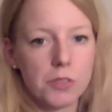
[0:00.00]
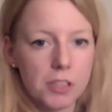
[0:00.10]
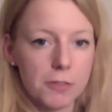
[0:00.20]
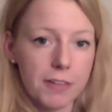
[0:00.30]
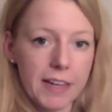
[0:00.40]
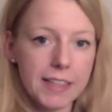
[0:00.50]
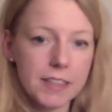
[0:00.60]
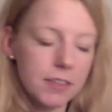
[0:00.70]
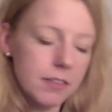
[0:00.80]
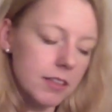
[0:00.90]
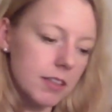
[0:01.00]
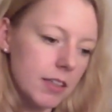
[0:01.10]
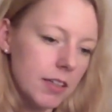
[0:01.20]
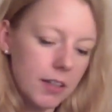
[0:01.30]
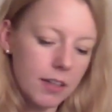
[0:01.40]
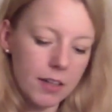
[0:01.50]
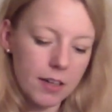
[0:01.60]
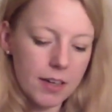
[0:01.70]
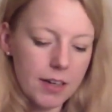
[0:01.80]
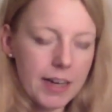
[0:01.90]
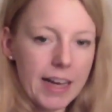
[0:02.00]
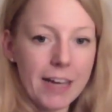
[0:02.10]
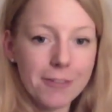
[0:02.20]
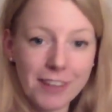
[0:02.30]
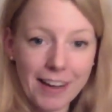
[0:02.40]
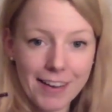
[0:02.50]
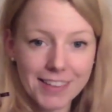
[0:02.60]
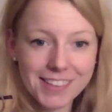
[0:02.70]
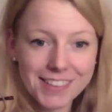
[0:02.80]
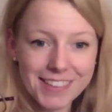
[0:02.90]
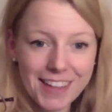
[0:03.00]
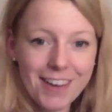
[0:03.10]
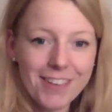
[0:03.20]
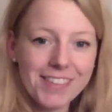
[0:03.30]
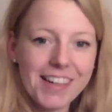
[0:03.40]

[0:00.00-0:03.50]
in a flat. I have glasses now.